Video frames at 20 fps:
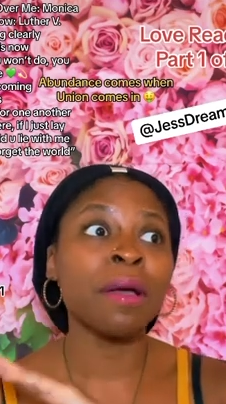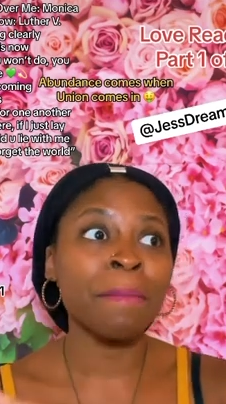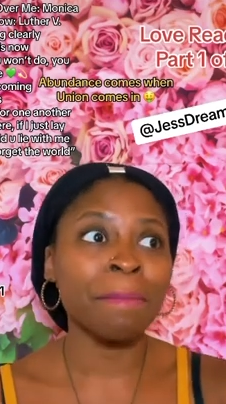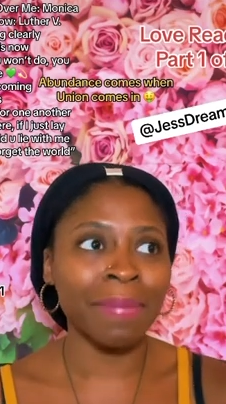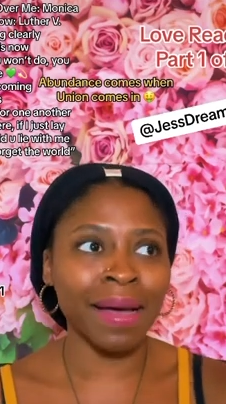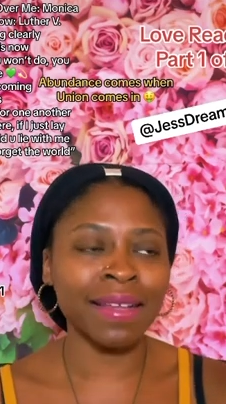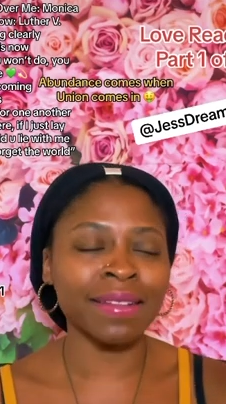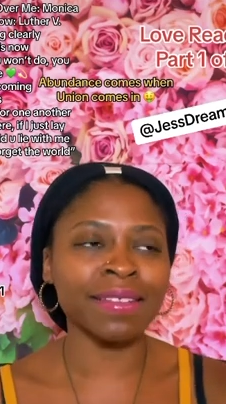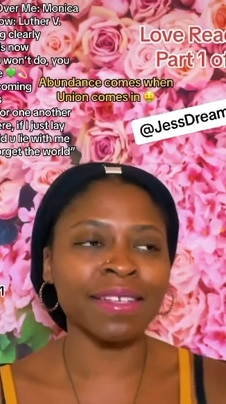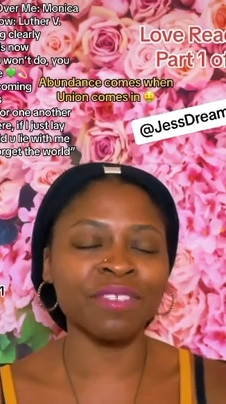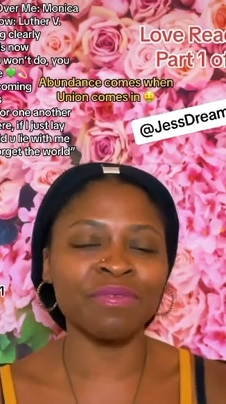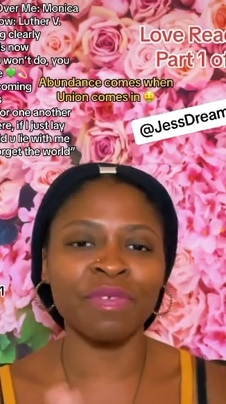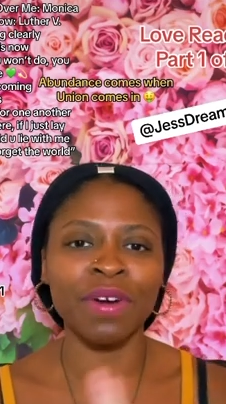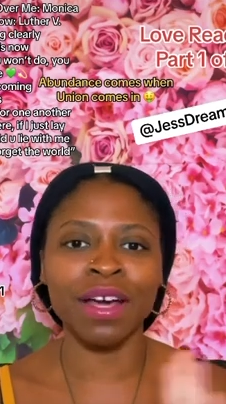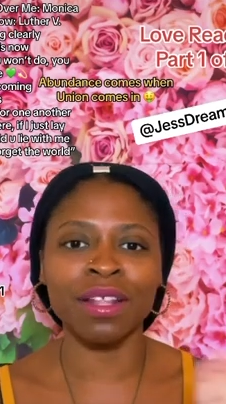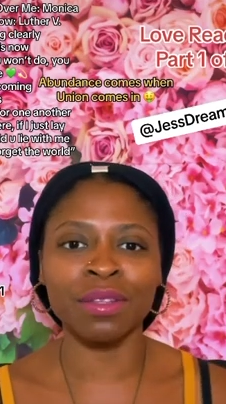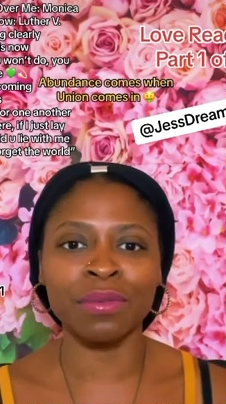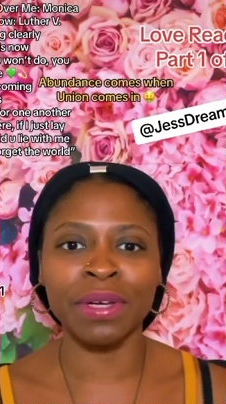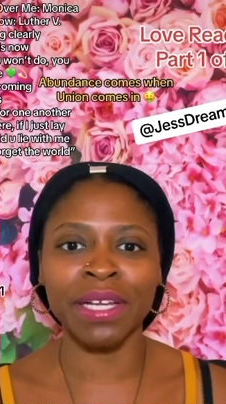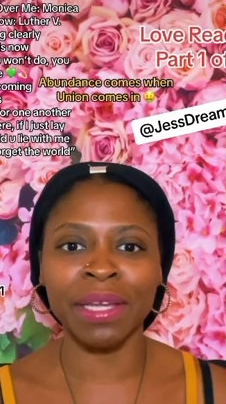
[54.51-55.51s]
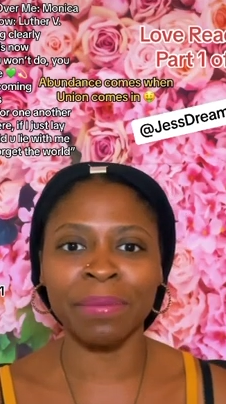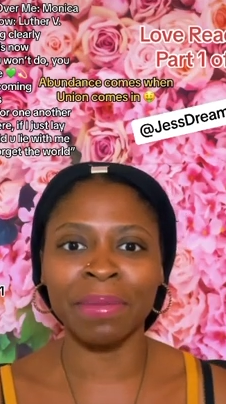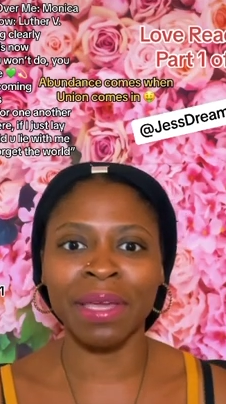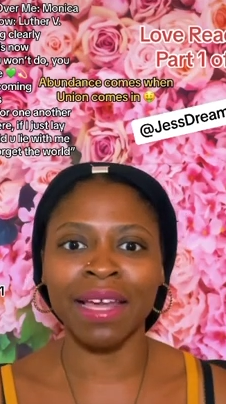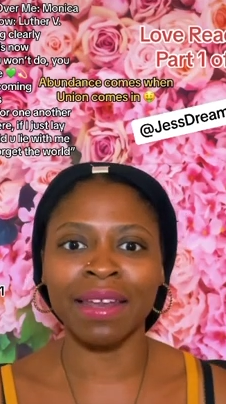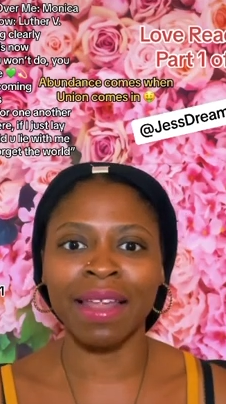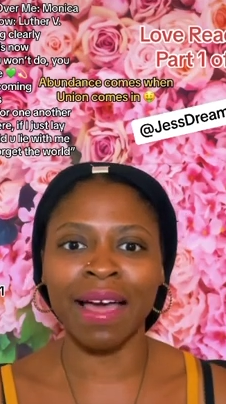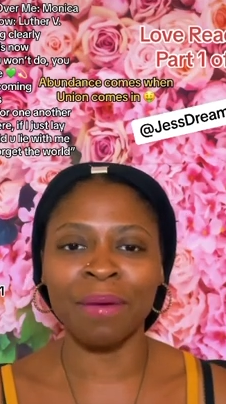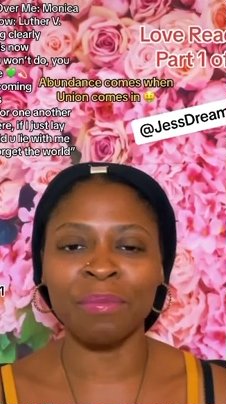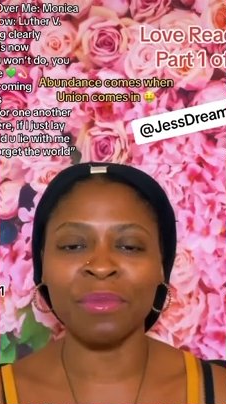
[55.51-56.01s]
by then Father will give me a
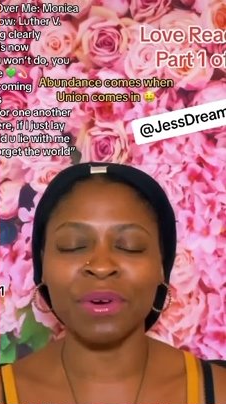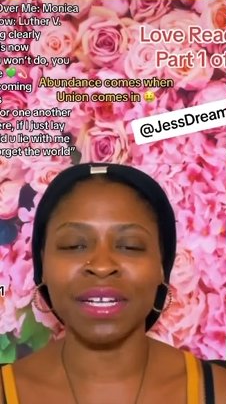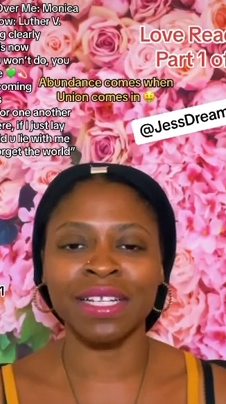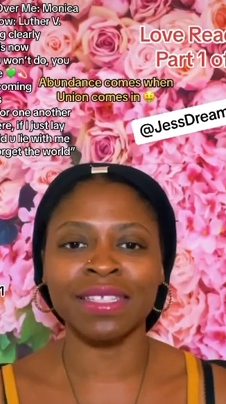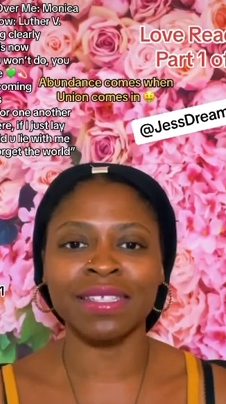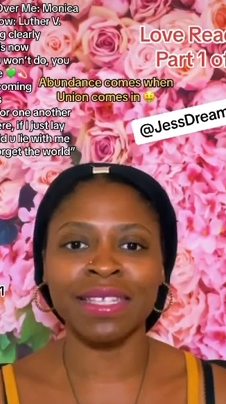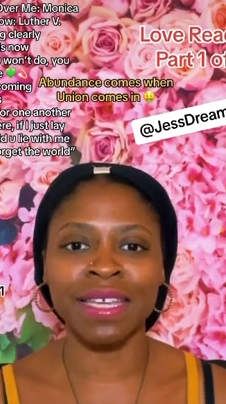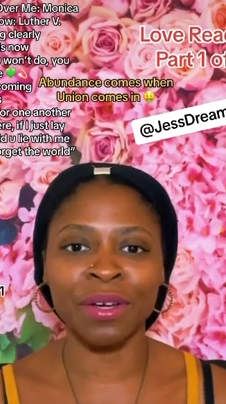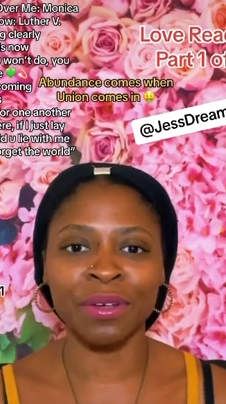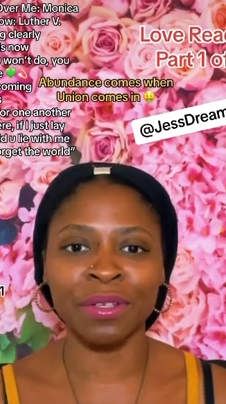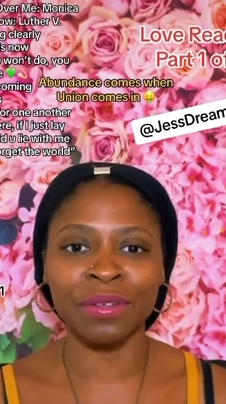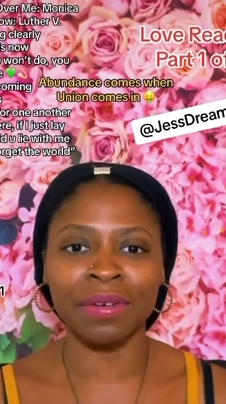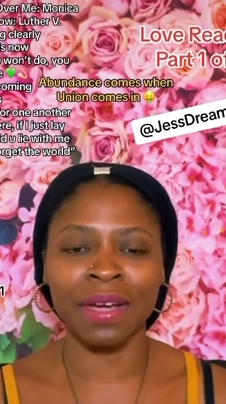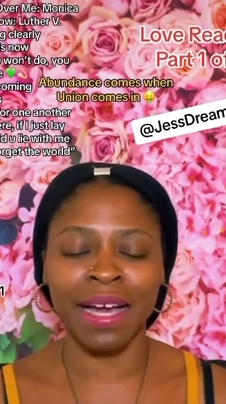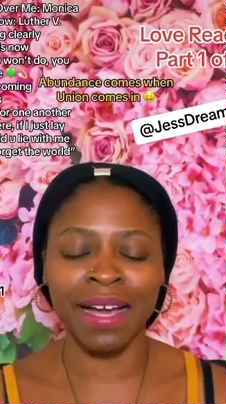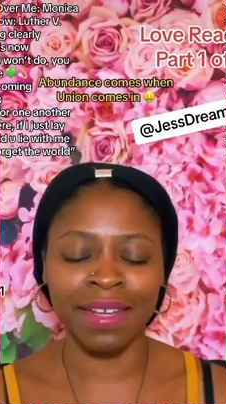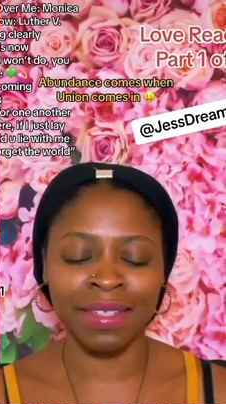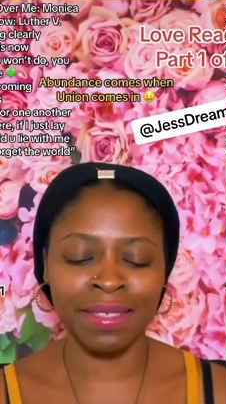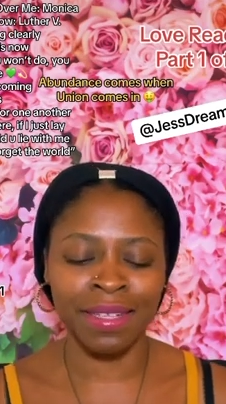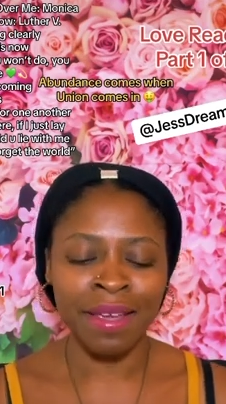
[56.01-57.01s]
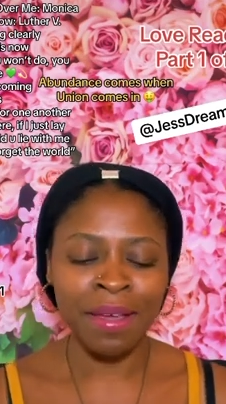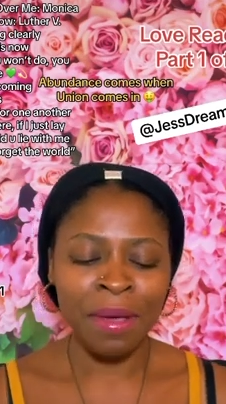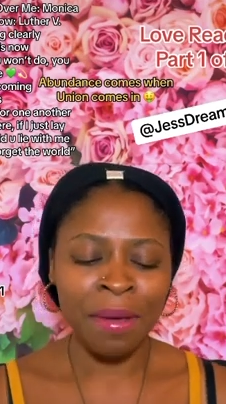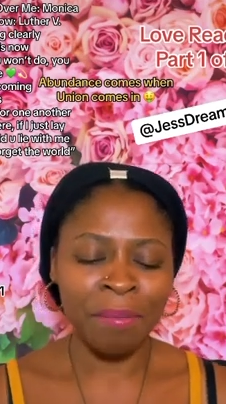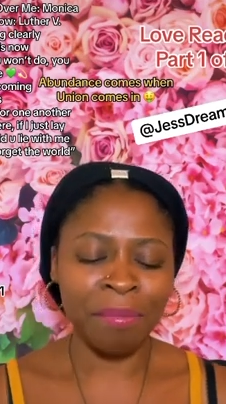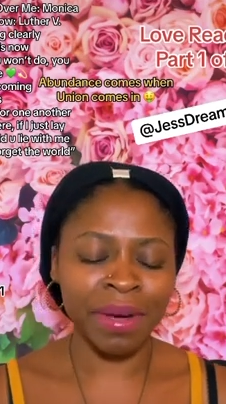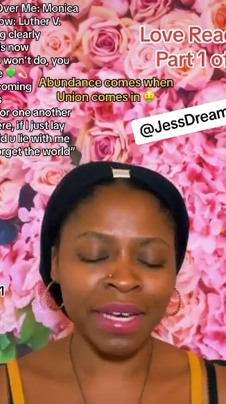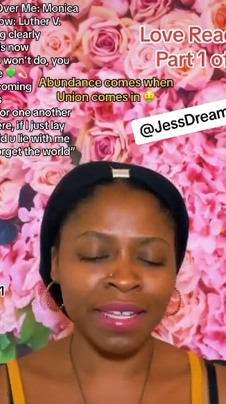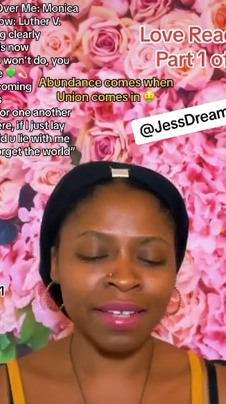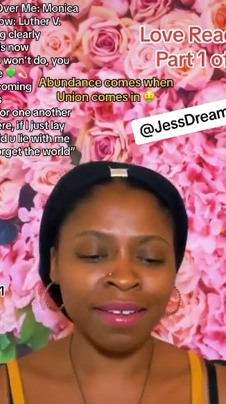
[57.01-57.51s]
lot more to tell you guys.
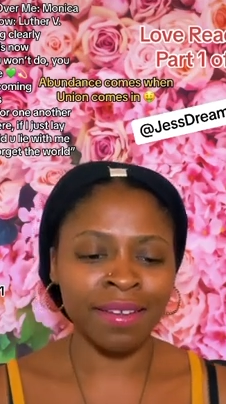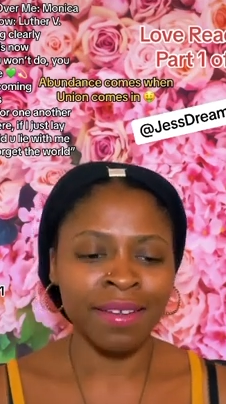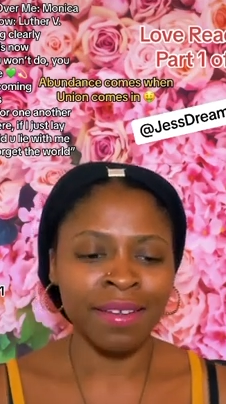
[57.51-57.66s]
But